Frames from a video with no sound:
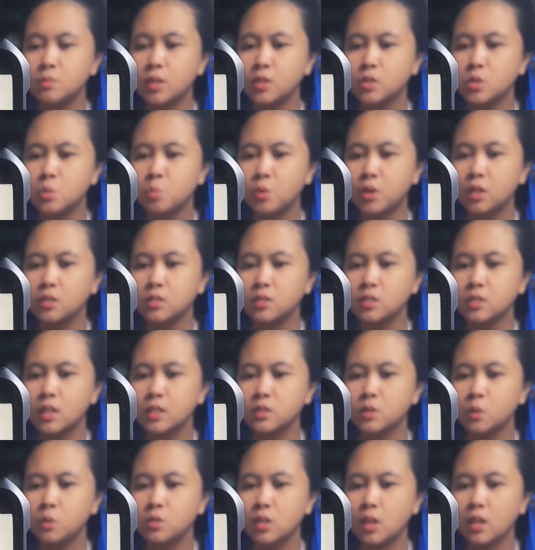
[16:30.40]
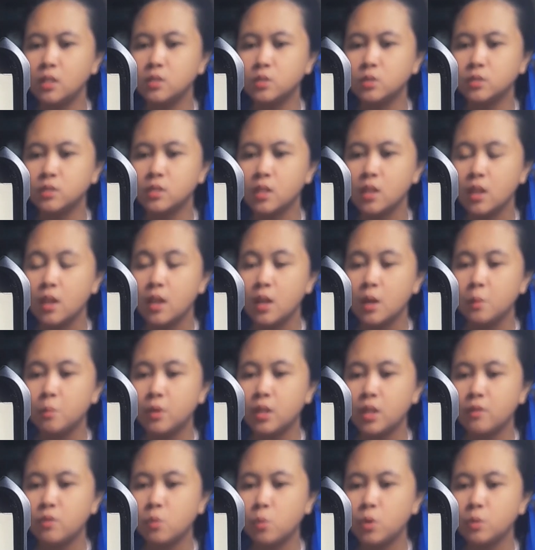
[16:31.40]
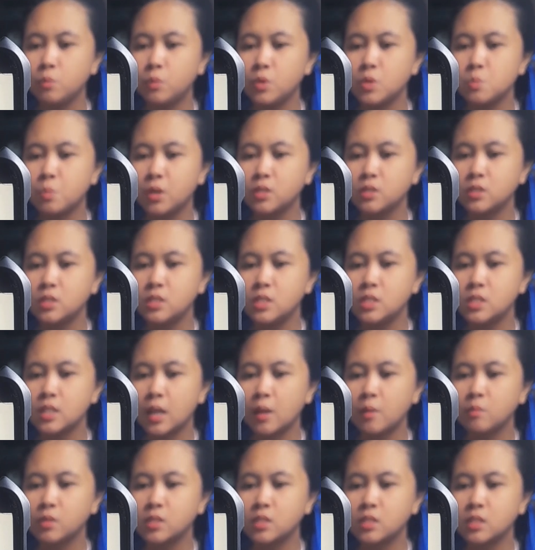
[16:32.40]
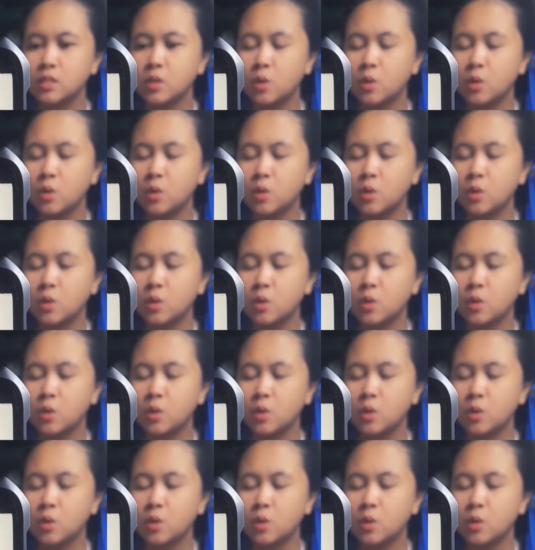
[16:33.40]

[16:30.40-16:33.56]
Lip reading: Enterprises Association, but everyone responded the same as an